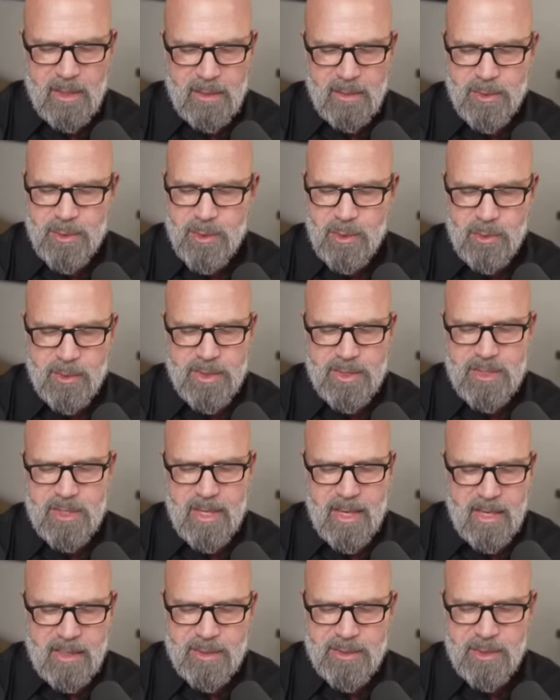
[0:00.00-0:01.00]
There's always
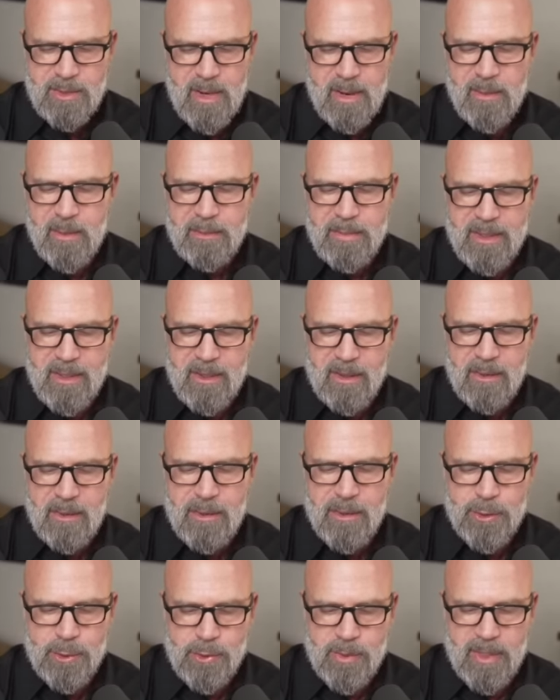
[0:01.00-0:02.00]
a, hey, let's grab a beer
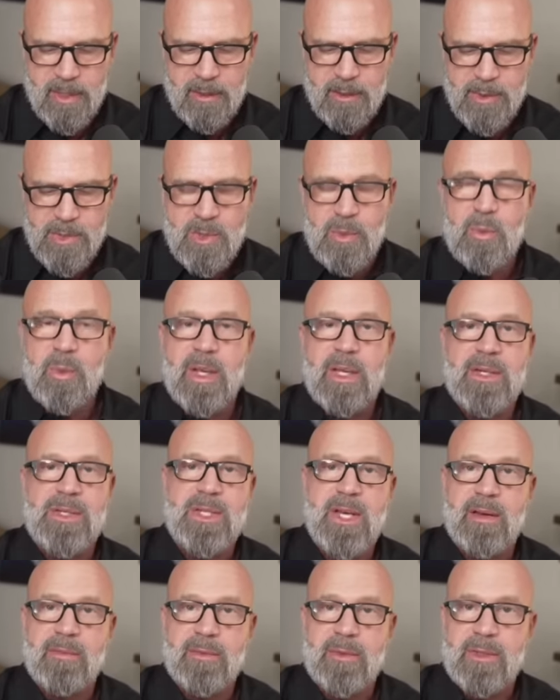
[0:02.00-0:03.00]
or a drink or some wings
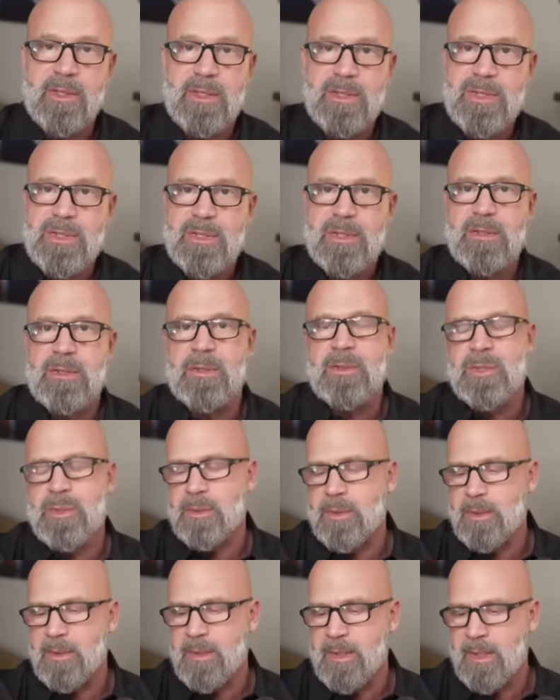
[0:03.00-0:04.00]
after this
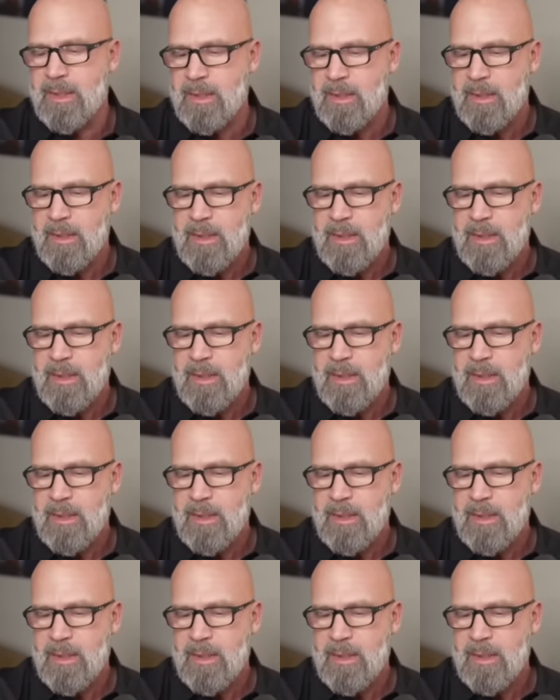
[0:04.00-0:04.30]
sort of thing.